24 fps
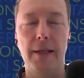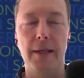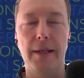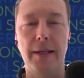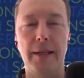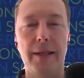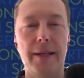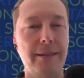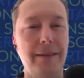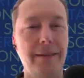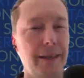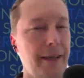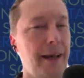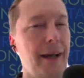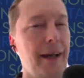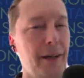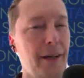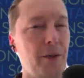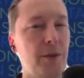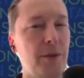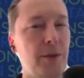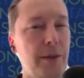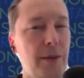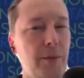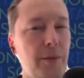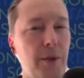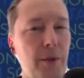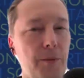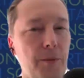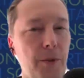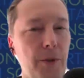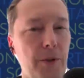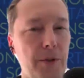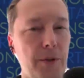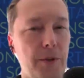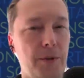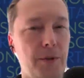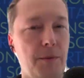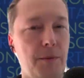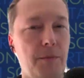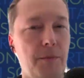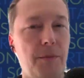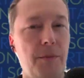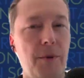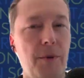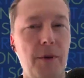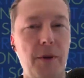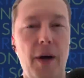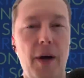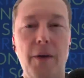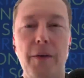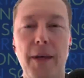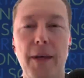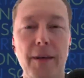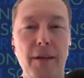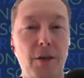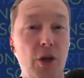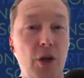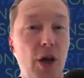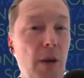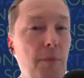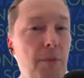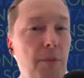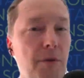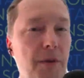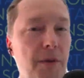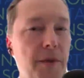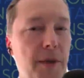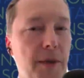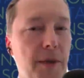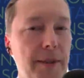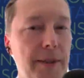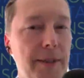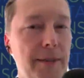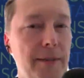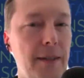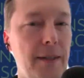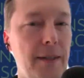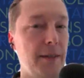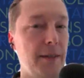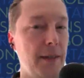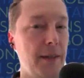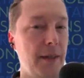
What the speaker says: Is that actually what was at the top of their list?